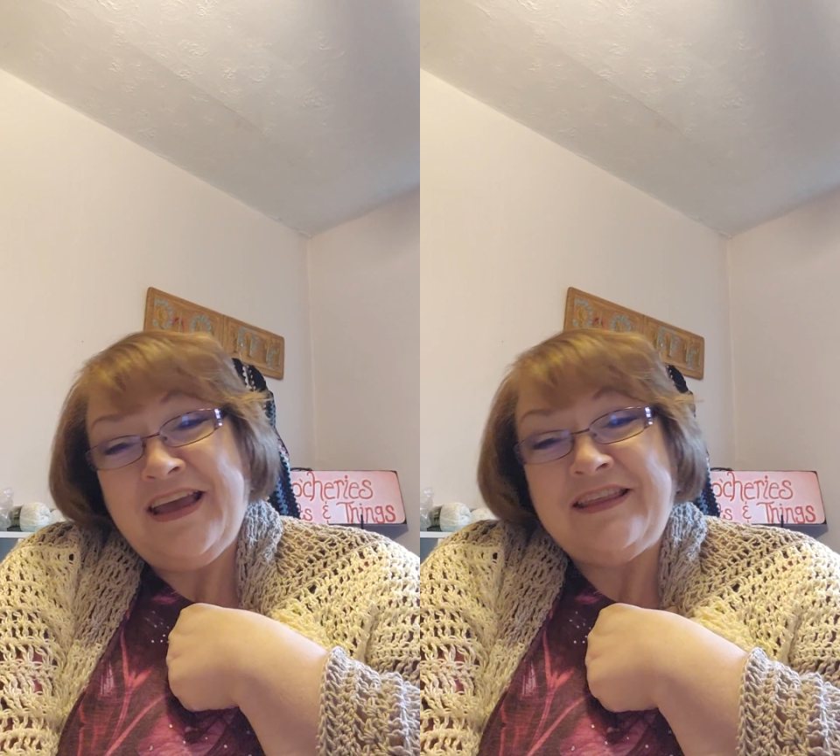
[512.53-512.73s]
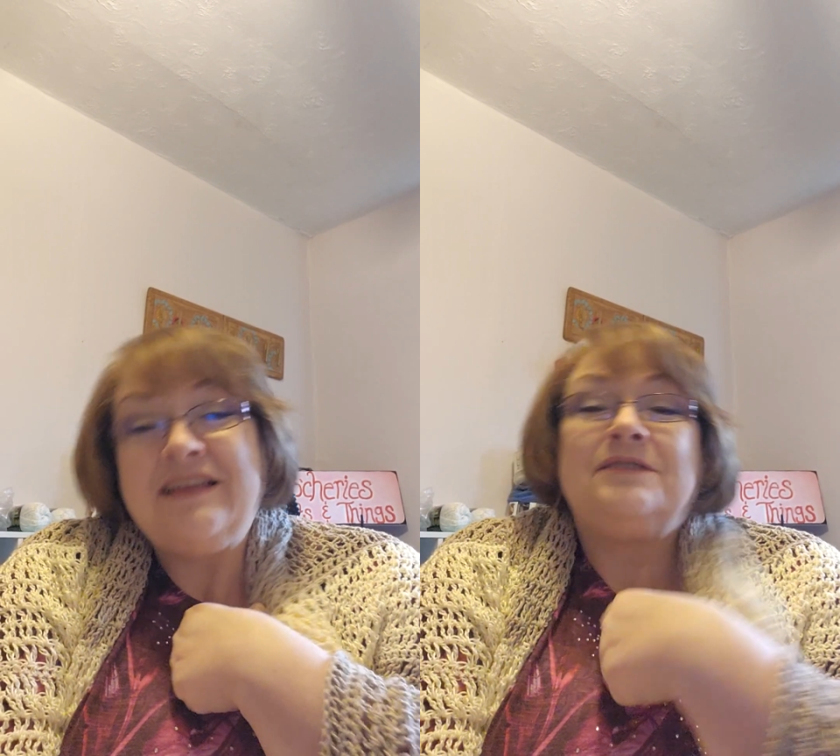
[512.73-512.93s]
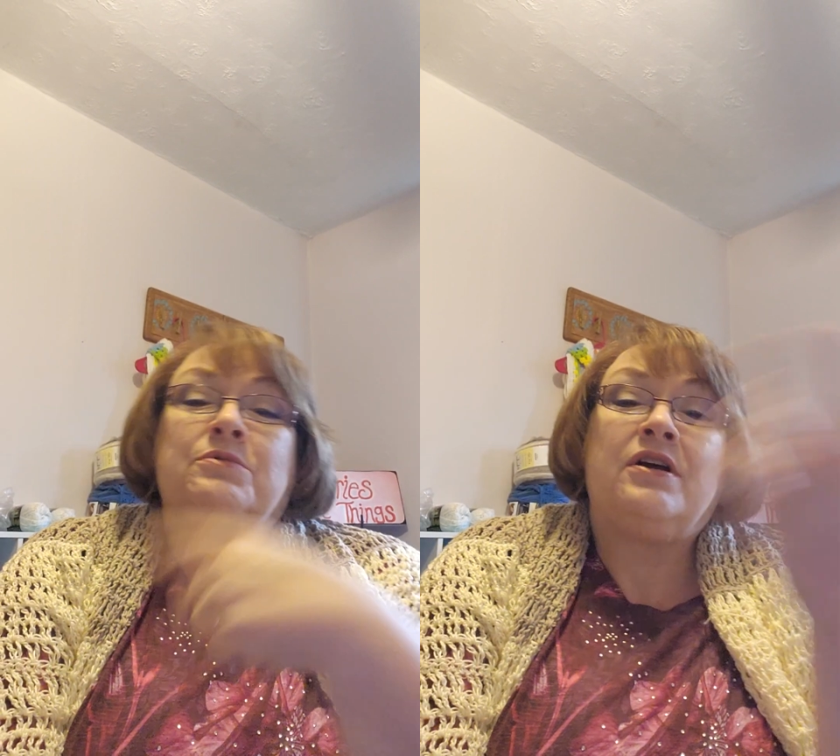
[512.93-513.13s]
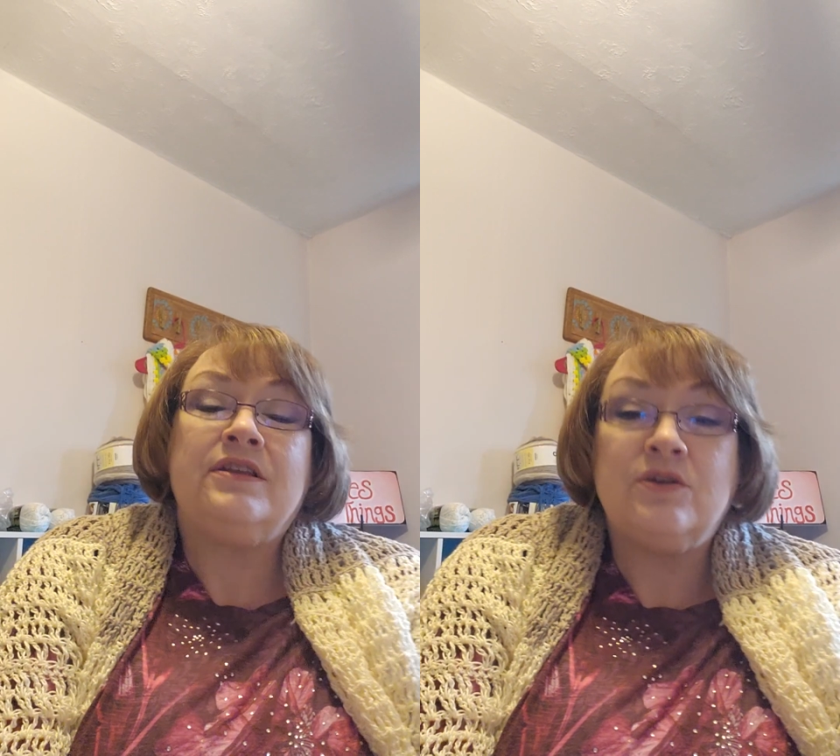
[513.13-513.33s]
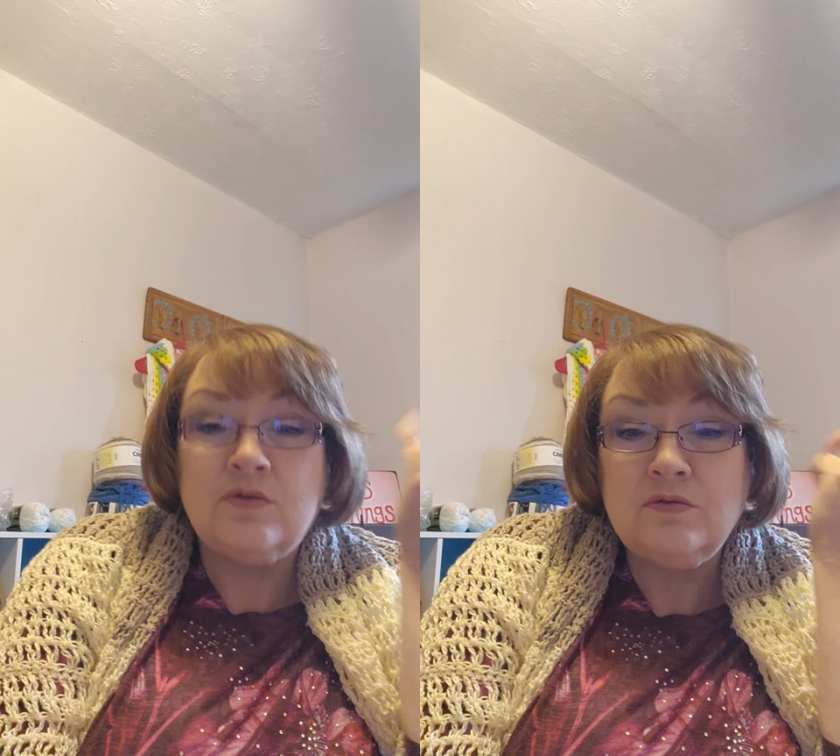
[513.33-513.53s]
And that's probably
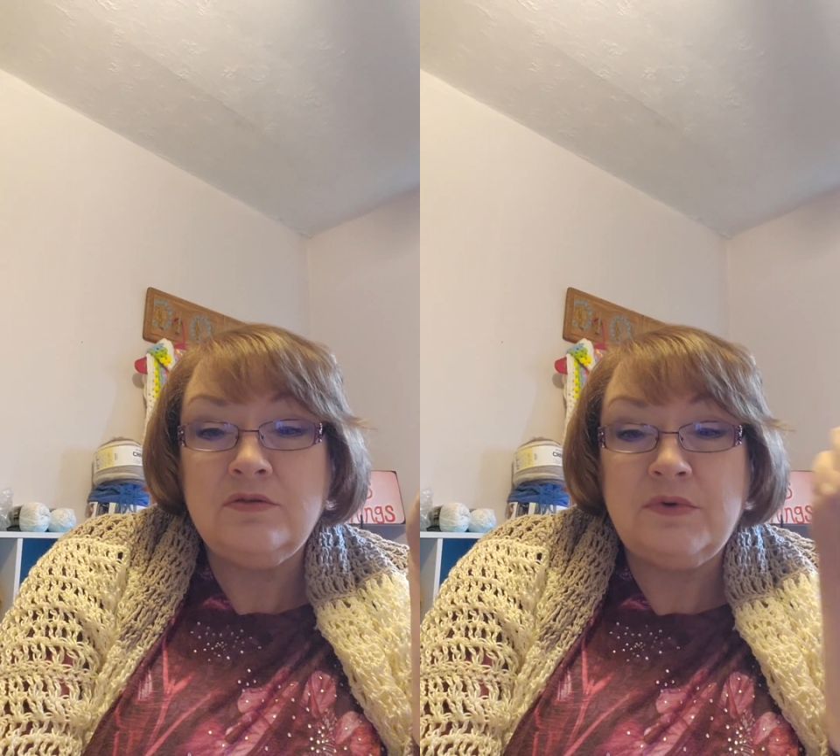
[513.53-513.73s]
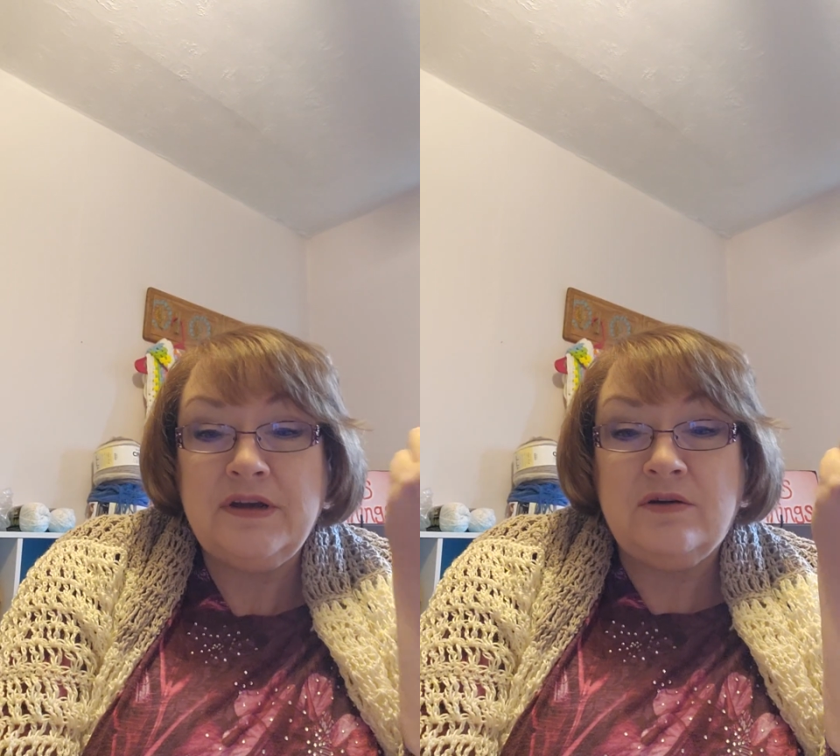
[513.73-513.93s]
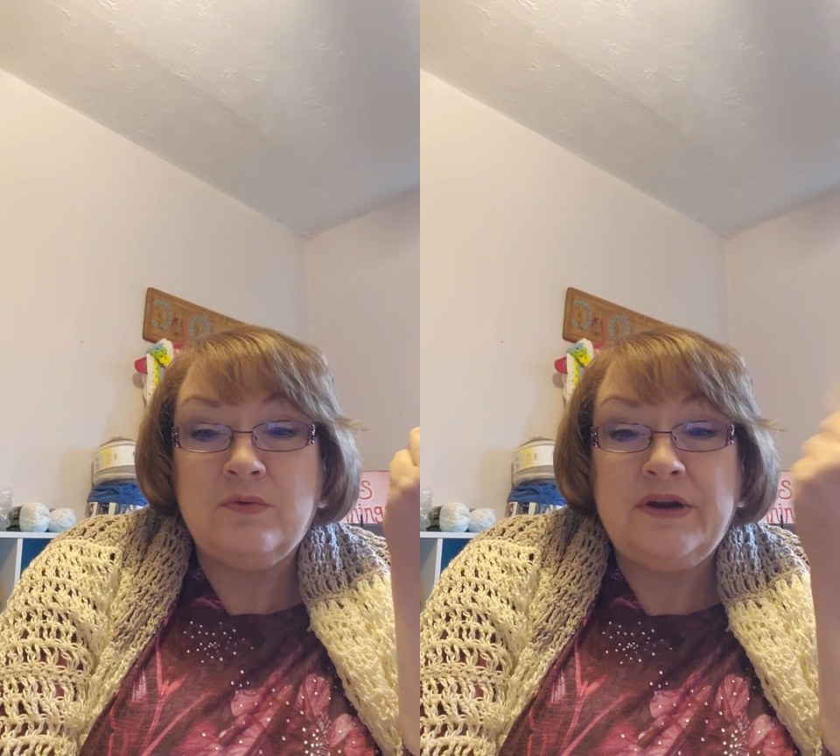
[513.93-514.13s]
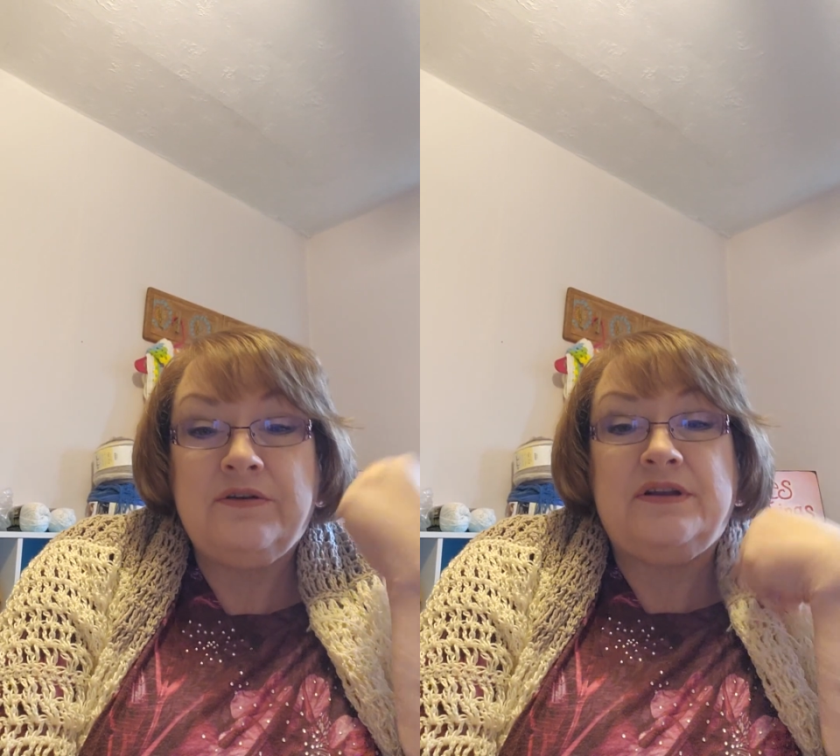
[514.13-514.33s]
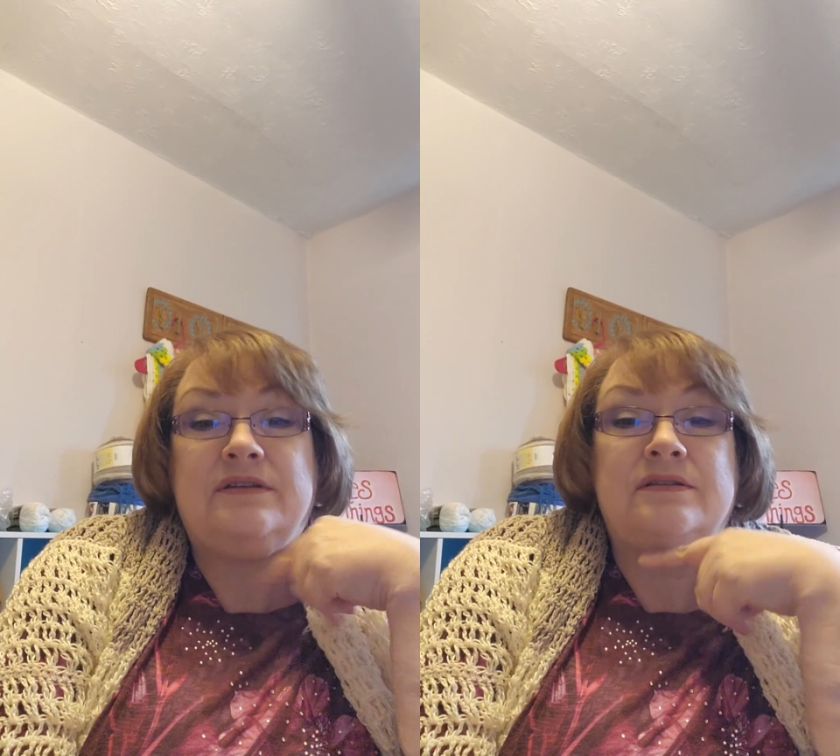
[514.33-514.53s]
the only way I'll wear
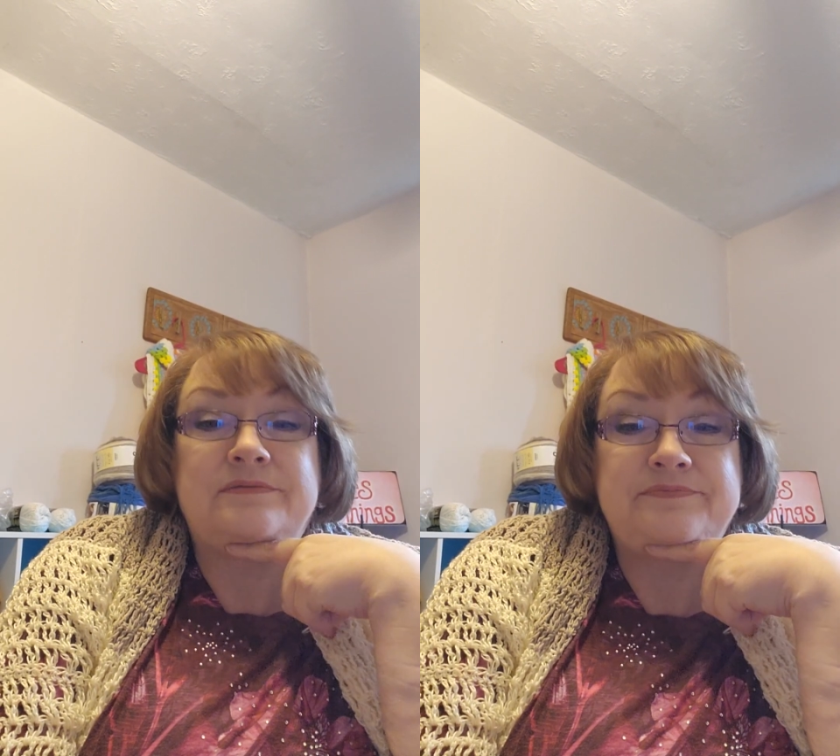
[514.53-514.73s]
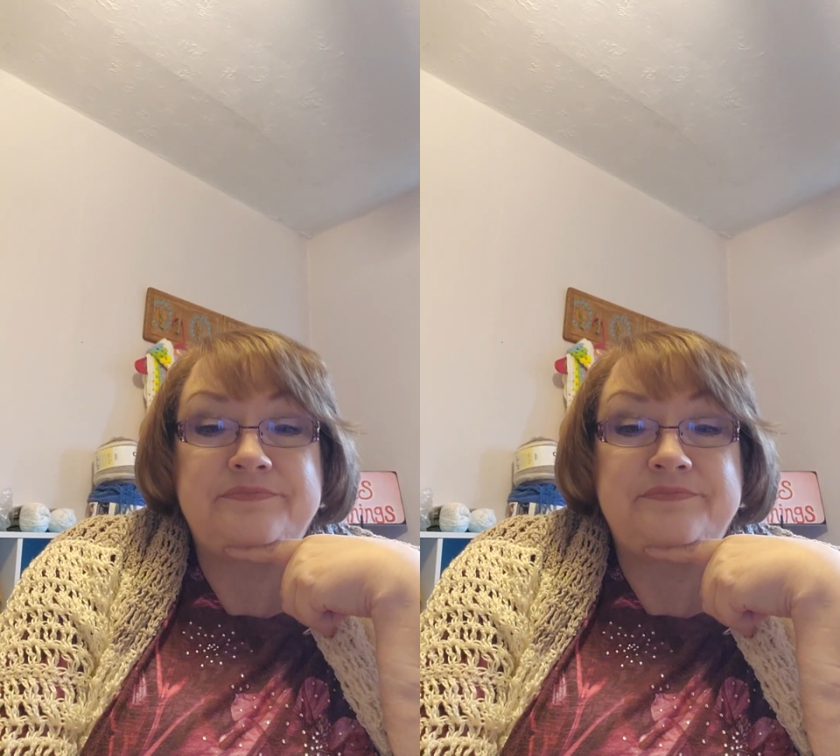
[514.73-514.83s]
it.